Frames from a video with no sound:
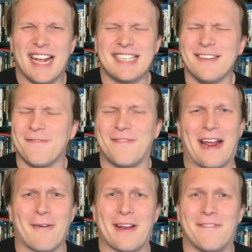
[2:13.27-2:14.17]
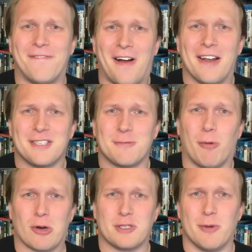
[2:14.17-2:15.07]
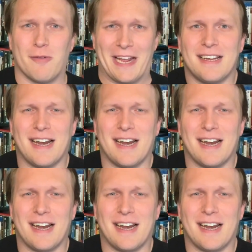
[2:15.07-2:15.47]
it's a very fun sports movie.